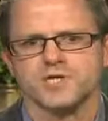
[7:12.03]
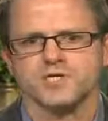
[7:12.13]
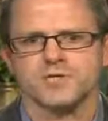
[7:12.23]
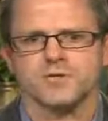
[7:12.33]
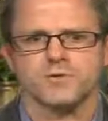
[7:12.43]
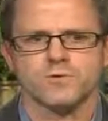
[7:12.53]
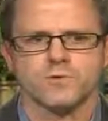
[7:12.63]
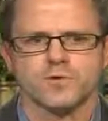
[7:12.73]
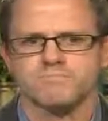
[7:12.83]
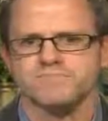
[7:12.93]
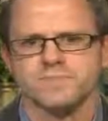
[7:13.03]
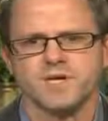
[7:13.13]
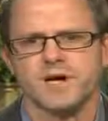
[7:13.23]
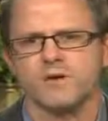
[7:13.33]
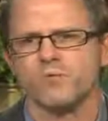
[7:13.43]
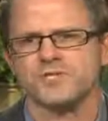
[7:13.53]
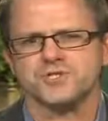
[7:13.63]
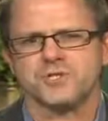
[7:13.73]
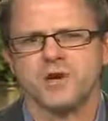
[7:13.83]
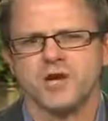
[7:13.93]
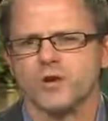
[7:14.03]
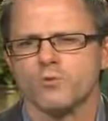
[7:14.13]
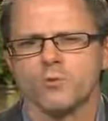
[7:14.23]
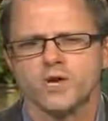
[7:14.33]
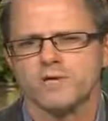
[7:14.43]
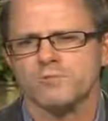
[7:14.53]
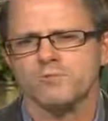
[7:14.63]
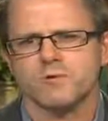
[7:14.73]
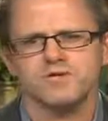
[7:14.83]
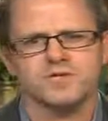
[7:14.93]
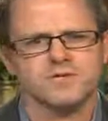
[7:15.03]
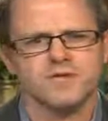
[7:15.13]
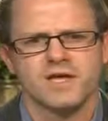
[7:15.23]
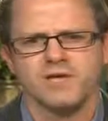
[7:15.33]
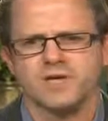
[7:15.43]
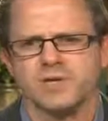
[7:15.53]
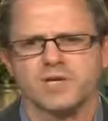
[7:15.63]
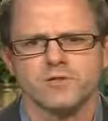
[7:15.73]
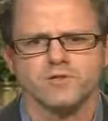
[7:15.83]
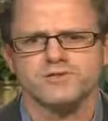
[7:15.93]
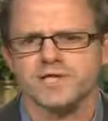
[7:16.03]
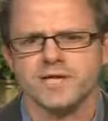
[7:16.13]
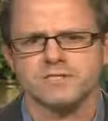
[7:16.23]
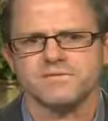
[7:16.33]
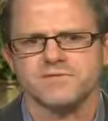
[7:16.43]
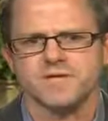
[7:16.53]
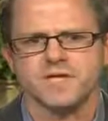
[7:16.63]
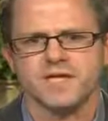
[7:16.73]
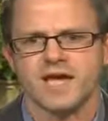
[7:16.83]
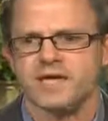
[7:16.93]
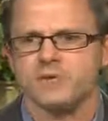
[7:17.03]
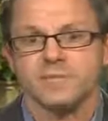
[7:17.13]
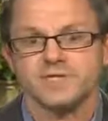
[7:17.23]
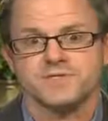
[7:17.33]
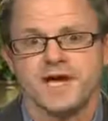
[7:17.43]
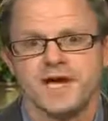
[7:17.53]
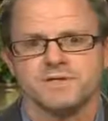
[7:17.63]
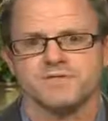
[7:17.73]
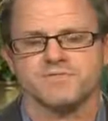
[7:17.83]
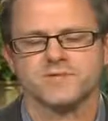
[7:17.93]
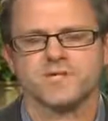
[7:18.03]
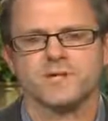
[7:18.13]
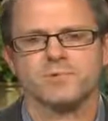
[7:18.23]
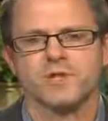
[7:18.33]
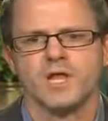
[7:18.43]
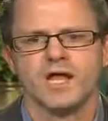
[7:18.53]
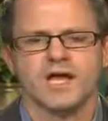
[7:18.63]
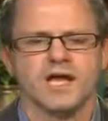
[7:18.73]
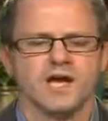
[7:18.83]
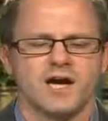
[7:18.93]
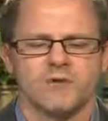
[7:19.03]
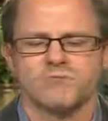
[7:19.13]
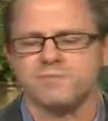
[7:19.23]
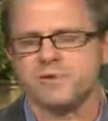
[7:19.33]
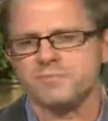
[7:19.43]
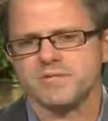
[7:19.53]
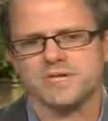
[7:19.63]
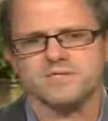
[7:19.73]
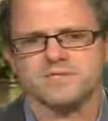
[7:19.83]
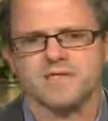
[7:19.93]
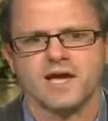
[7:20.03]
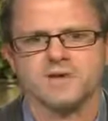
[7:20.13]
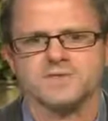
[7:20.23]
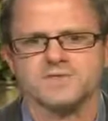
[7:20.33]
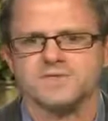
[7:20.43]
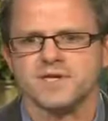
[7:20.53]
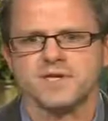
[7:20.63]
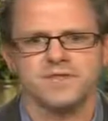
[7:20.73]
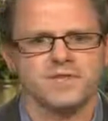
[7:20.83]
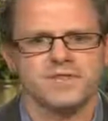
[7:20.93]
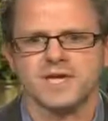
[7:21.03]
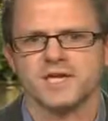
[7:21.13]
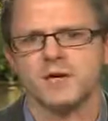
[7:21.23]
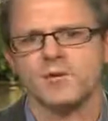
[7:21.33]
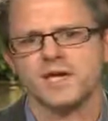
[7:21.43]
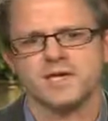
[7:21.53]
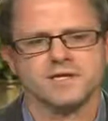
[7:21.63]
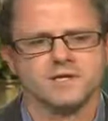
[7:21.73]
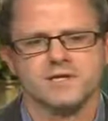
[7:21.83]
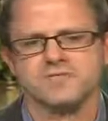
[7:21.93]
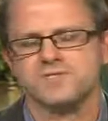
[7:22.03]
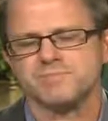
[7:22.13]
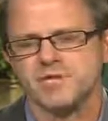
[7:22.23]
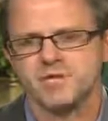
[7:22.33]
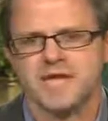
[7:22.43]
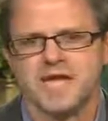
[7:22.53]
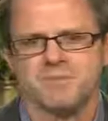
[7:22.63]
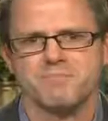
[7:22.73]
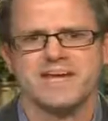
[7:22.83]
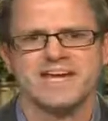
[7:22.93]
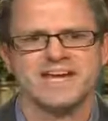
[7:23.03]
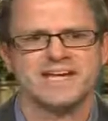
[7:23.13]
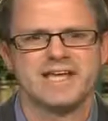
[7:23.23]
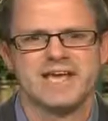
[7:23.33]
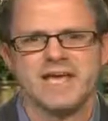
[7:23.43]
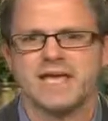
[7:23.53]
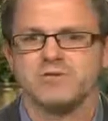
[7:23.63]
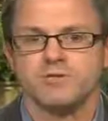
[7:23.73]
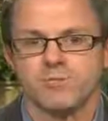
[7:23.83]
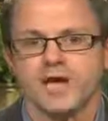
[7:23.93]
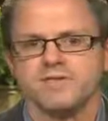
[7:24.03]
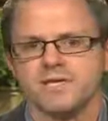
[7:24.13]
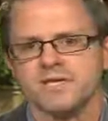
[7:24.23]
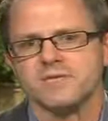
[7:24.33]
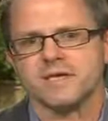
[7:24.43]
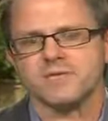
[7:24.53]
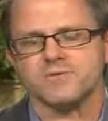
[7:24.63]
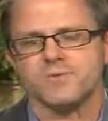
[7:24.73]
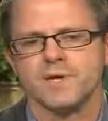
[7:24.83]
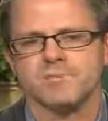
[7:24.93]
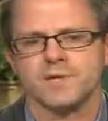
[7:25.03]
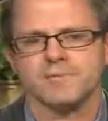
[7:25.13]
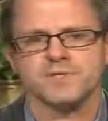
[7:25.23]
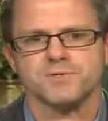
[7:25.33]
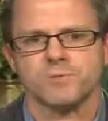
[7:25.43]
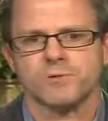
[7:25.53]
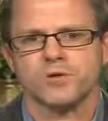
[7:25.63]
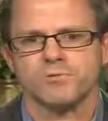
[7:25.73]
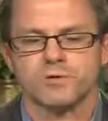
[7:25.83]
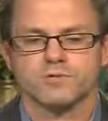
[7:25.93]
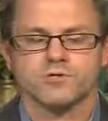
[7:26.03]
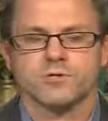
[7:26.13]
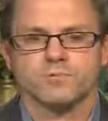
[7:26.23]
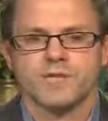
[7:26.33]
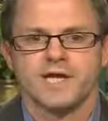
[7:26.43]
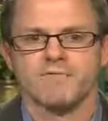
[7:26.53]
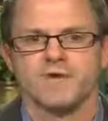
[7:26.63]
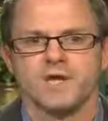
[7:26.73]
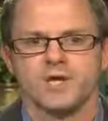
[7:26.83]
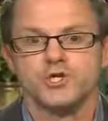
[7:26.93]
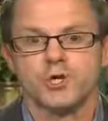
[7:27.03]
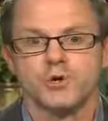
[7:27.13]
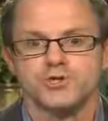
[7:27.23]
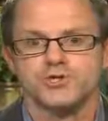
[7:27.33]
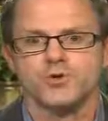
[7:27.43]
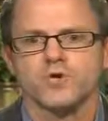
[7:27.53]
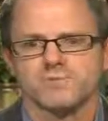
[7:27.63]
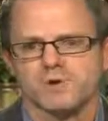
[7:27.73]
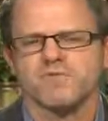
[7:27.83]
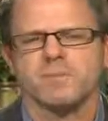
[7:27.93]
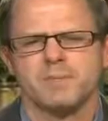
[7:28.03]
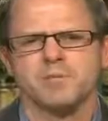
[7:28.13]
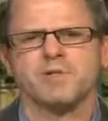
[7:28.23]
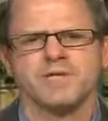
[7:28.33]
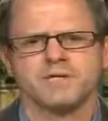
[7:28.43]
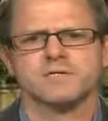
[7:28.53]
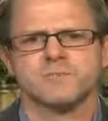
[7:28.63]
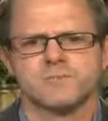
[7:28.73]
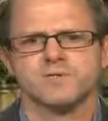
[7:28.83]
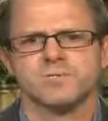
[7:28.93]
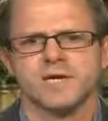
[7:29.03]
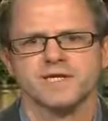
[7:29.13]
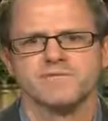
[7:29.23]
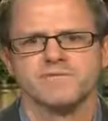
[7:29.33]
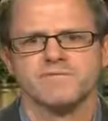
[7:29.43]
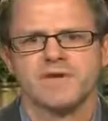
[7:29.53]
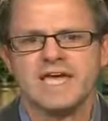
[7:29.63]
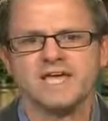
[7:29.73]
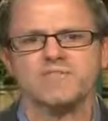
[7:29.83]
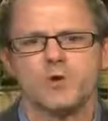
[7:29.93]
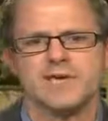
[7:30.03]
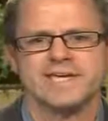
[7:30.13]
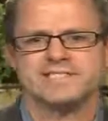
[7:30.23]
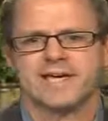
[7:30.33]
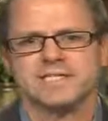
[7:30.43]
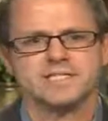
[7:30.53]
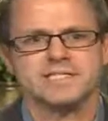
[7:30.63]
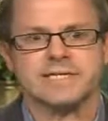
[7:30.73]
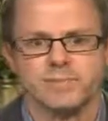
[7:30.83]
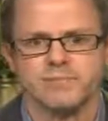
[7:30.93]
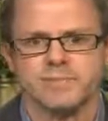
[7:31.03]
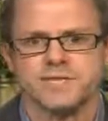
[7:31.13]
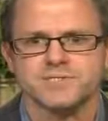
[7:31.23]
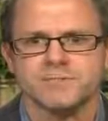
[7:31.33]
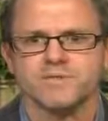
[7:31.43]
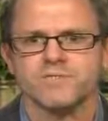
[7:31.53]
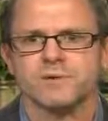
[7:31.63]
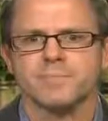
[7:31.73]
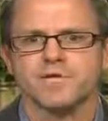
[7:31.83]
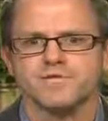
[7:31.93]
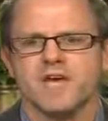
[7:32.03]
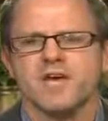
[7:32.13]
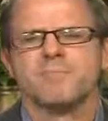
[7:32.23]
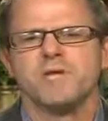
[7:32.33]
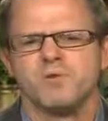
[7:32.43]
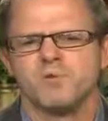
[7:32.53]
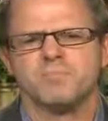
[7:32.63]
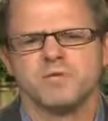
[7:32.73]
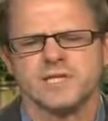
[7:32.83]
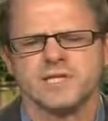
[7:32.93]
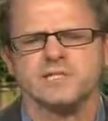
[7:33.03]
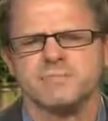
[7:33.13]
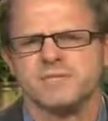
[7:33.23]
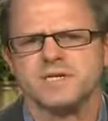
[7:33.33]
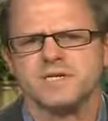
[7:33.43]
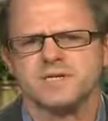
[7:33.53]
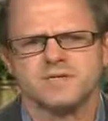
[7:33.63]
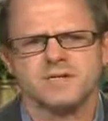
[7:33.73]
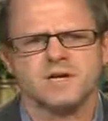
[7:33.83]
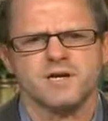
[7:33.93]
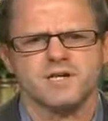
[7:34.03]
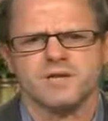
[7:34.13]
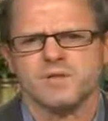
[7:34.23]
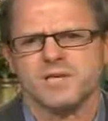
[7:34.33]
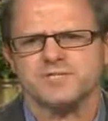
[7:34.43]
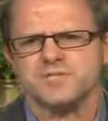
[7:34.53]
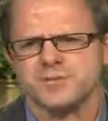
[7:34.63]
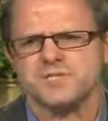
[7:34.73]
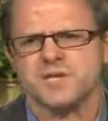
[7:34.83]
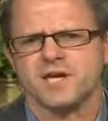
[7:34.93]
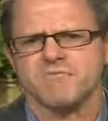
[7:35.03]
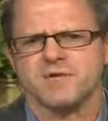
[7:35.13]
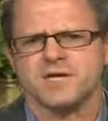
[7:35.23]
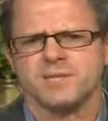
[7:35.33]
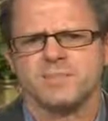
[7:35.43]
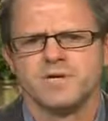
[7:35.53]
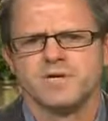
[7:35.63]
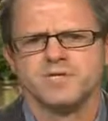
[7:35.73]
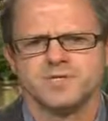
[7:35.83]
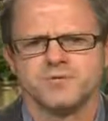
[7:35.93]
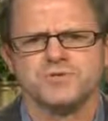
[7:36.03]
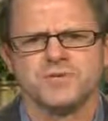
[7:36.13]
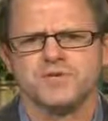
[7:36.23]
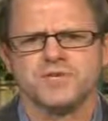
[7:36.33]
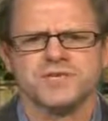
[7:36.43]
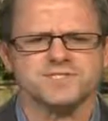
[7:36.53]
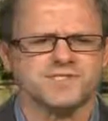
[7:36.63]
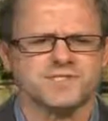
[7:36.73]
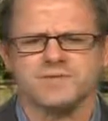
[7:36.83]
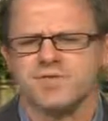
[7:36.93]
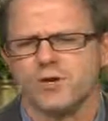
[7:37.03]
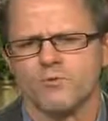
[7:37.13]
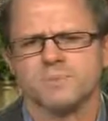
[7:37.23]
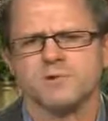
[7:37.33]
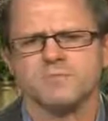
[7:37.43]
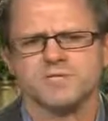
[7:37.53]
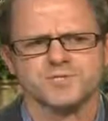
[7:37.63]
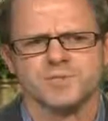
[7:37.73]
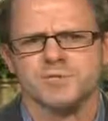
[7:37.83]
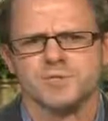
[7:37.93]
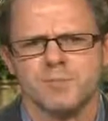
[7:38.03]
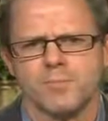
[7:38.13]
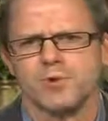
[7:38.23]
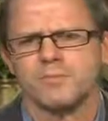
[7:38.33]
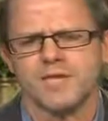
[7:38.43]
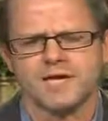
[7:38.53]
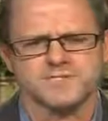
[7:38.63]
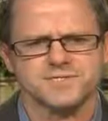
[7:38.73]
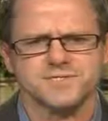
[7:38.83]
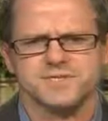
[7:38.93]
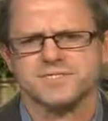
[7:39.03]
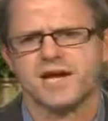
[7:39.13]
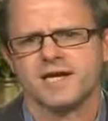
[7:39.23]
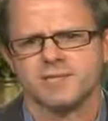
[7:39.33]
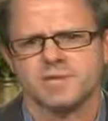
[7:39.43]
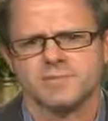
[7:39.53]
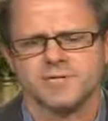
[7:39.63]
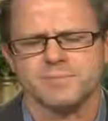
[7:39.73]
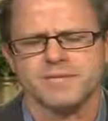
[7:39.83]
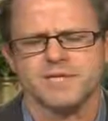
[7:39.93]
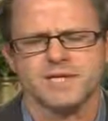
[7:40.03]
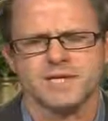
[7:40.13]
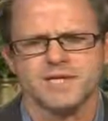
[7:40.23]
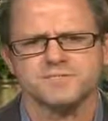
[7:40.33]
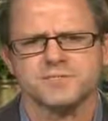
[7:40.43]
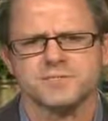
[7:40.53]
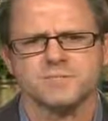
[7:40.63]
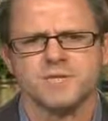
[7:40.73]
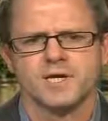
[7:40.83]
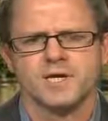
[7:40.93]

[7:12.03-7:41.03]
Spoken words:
Russia or withdrawing or working with Russia very closely on helping Assad, for example, Republicans in the House and Senate, they could go on a smear campaign, and they can sway public support where Trump would have no other choice. But from a political perspective, even though he could technically implement some of the foreign policy, but it would politically be, you know, like suicide for him to do certain things if the, you know, Republicans were able to mobilize this entire public opinion against him.